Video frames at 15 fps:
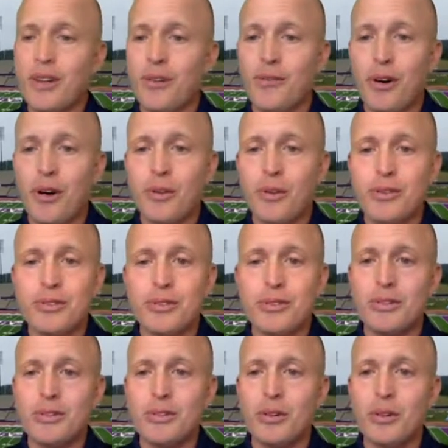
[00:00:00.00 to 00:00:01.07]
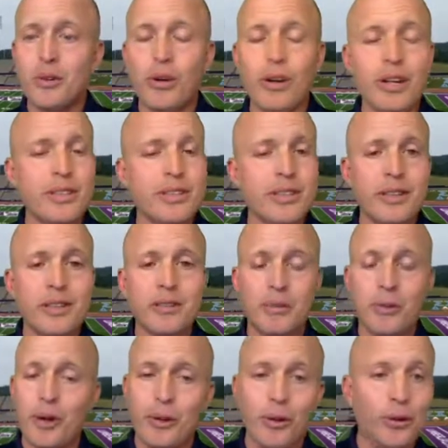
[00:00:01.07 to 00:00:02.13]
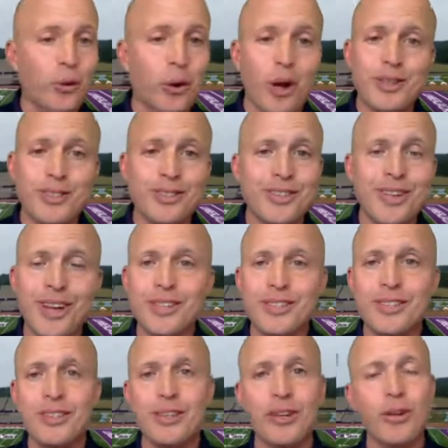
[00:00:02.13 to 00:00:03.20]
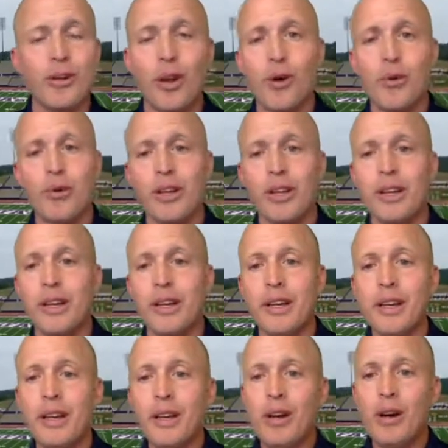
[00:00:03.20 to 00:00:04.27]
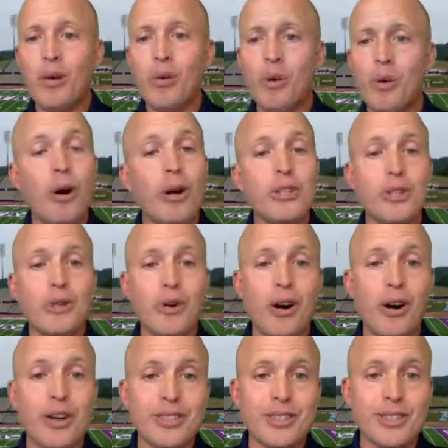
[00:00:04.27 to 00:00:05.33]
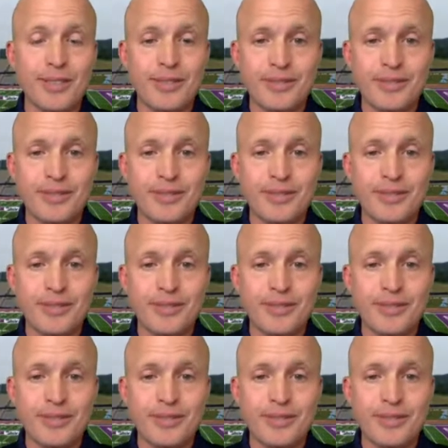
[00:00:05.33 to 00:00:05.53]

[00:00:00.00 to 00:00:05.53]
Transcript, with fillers: the folks who are listening, whether across the nation, here locally, what brought you to Austin?